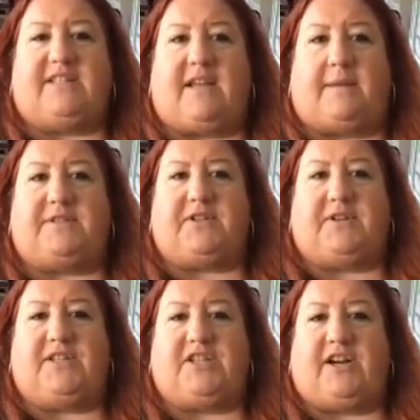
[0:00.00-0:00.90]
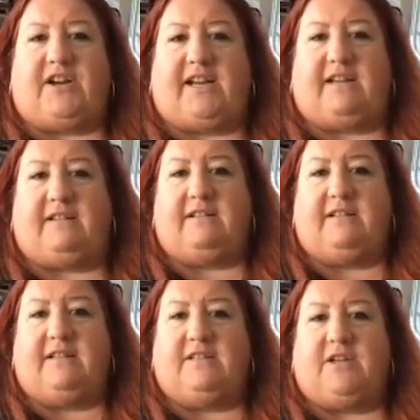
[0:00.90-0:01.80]
to stop screen sharing
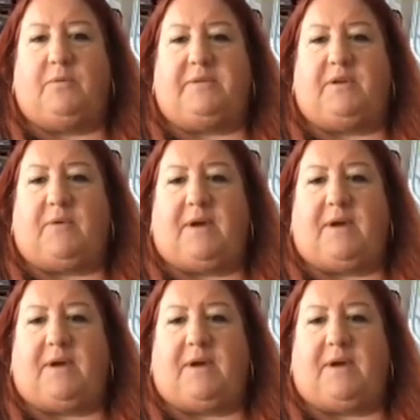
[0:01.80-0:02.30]
to open the